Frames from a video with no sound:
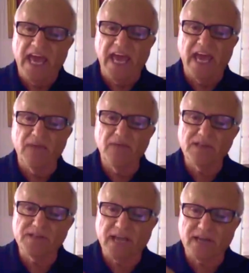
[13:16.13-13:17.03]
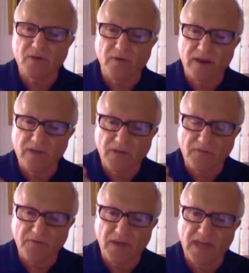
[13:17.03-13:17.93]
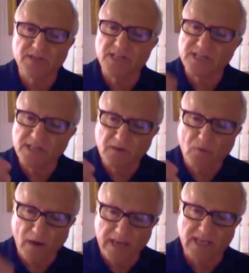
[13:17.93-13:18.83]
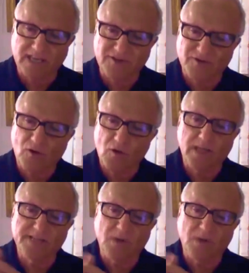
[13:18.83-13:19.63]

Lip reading: And the Secretary of Defense is in great control.